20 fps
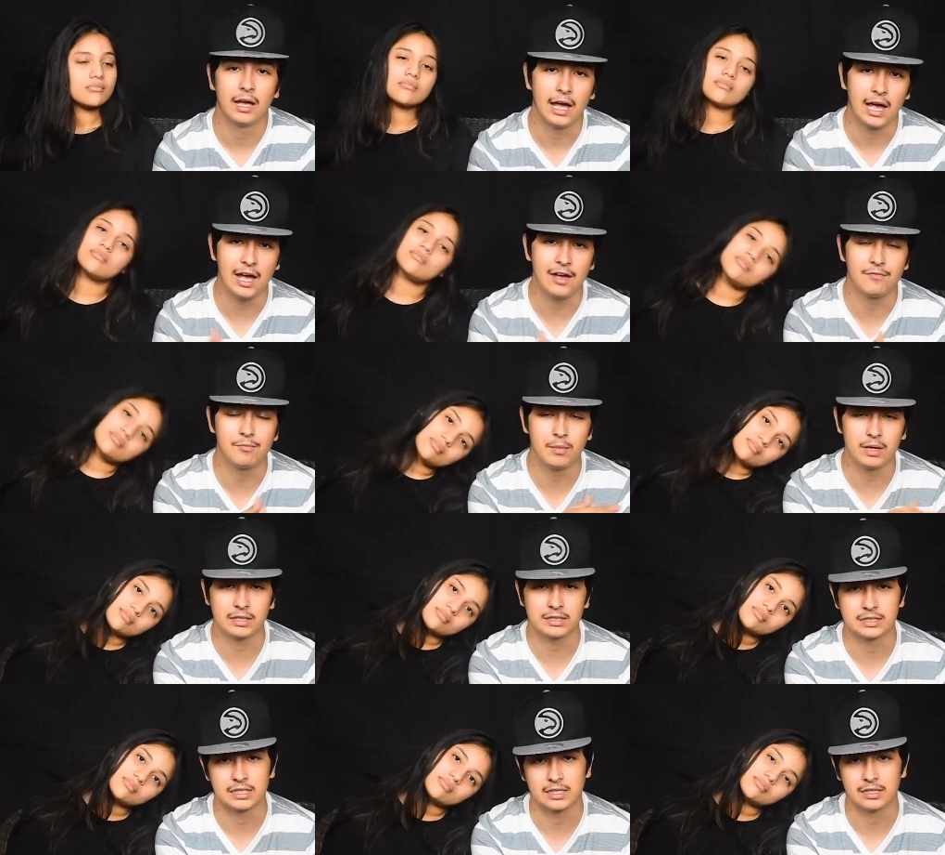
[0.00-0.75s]
Speaker 1: half
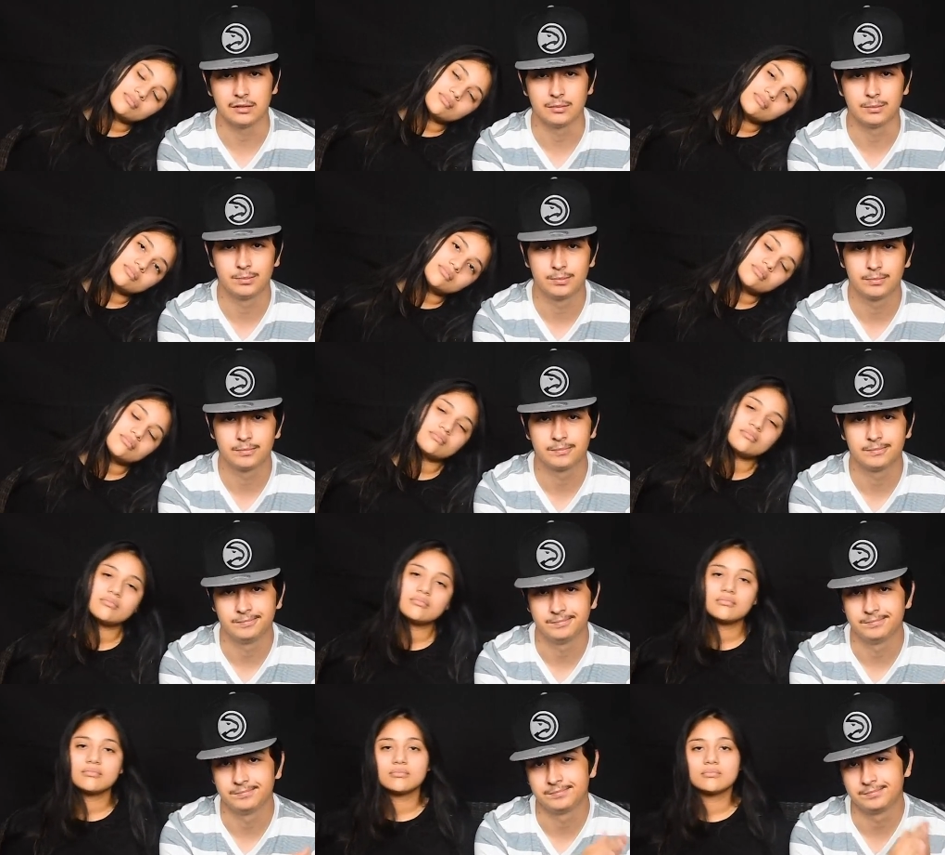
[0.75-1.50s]
Mexican.
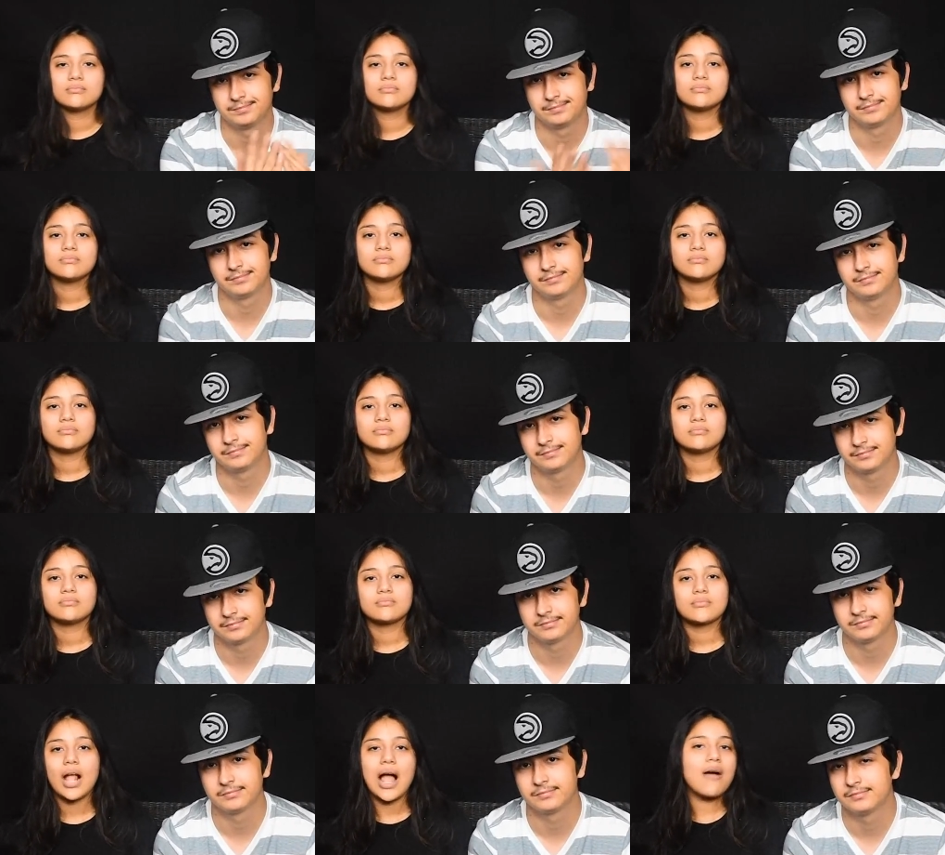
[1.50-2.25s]

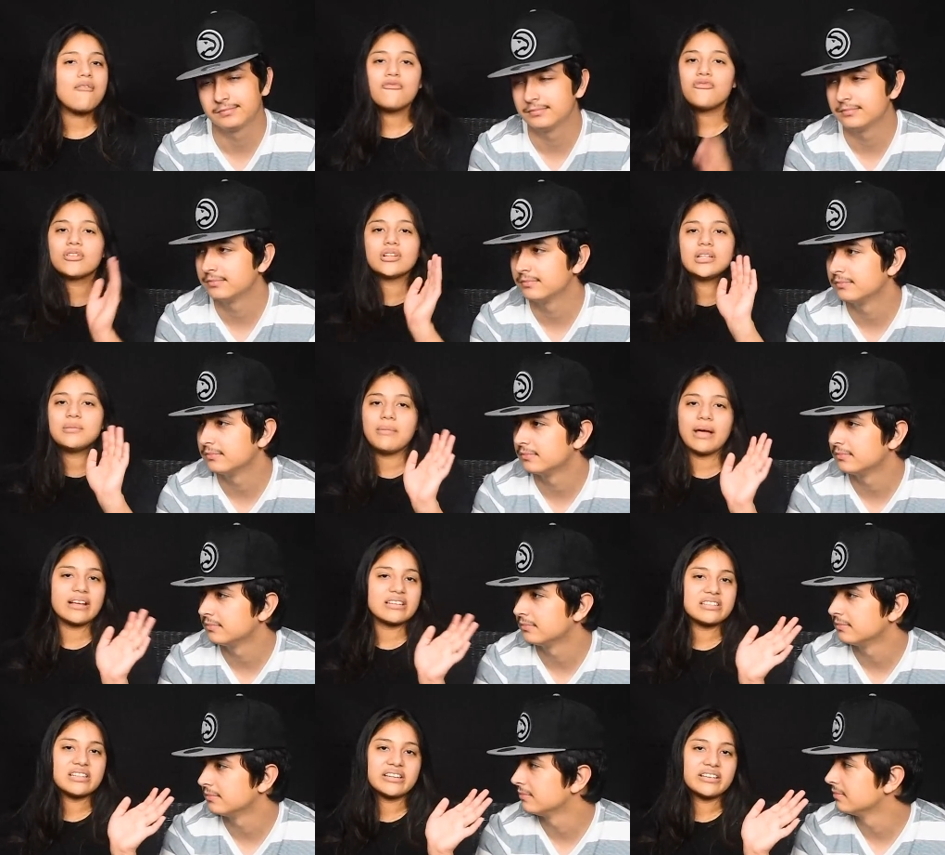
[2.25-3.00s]
Speaker 2: I'm fully
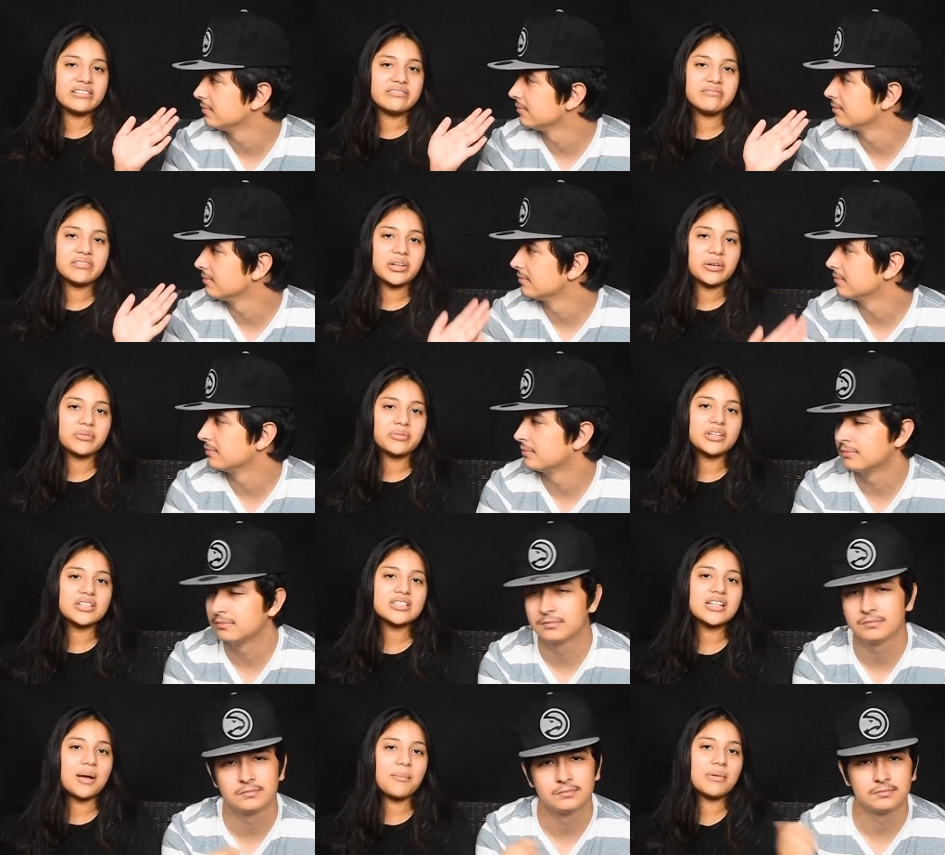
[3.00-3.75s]
Mexican, so
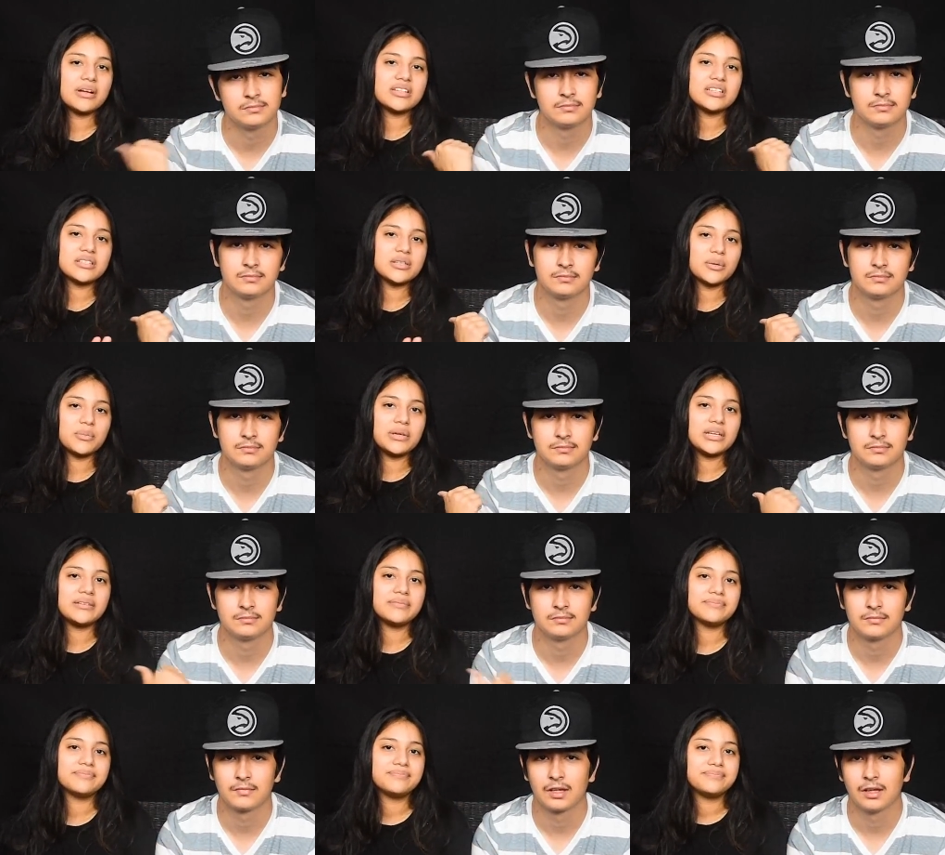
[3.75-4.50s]
there's not much to me.
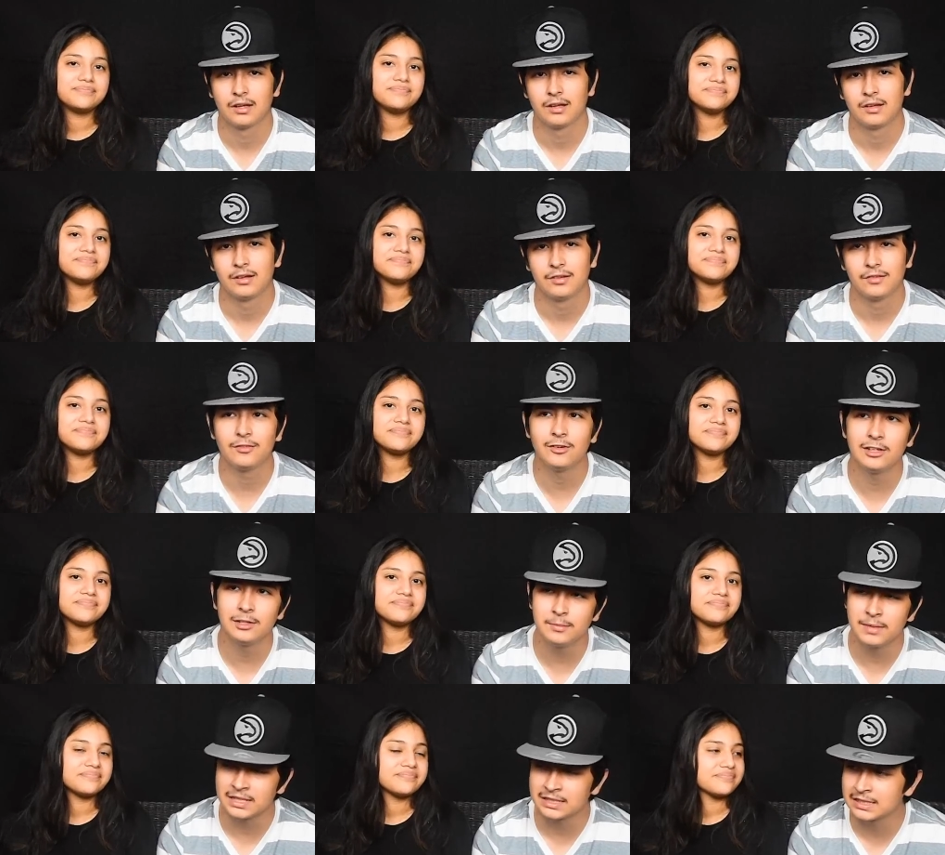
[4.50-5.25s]

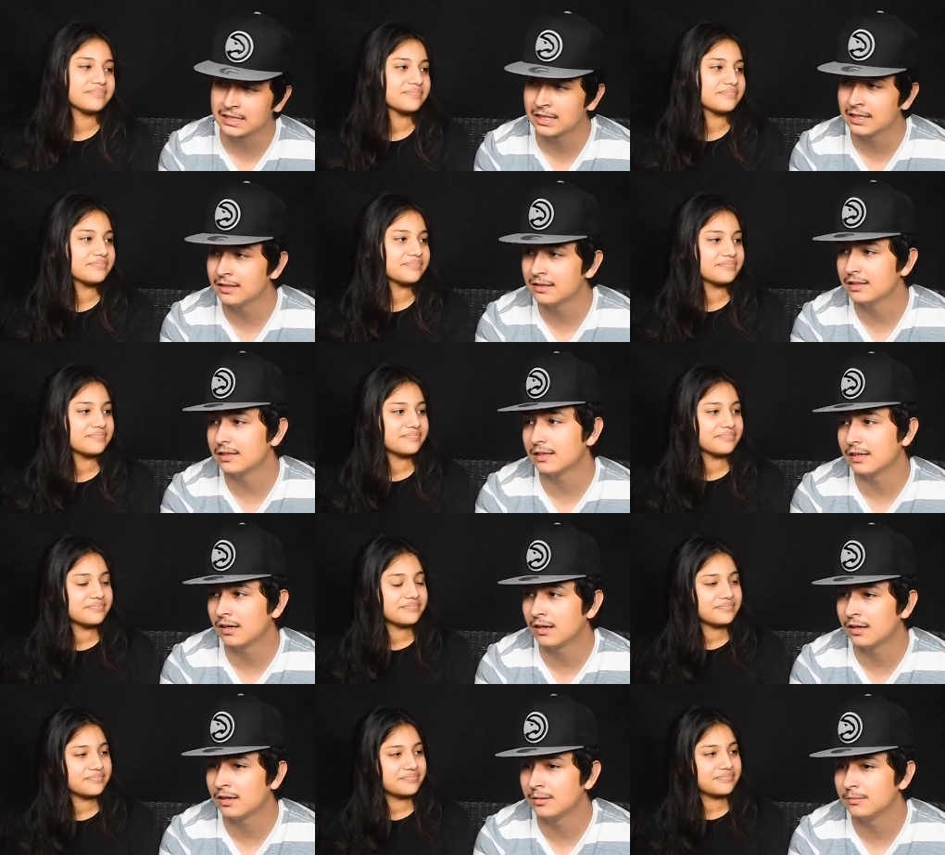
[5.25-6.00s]
Fully Mexican,
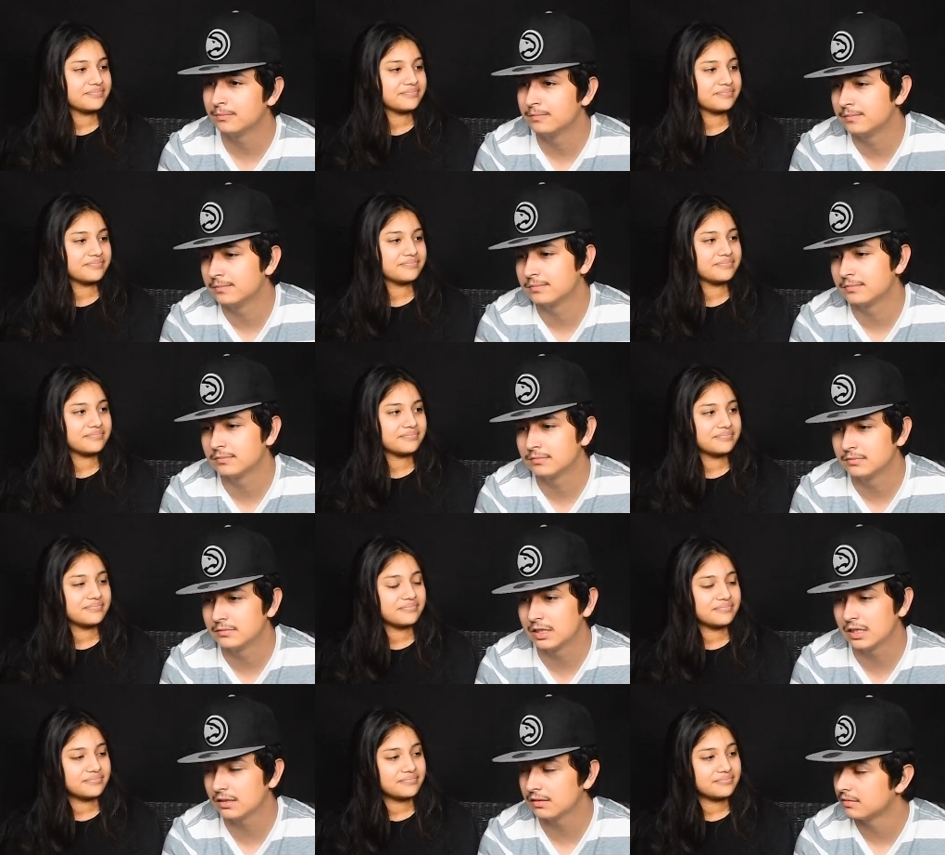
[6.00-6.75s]
Speaker 1: um,
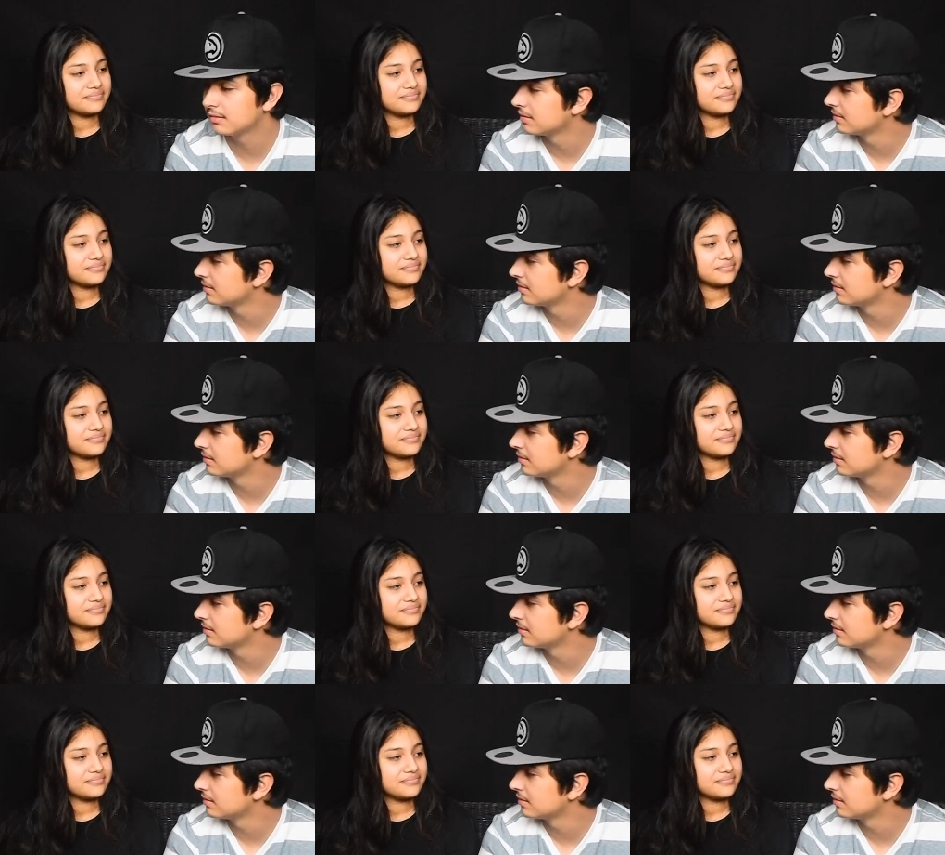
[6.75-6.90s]
yeah.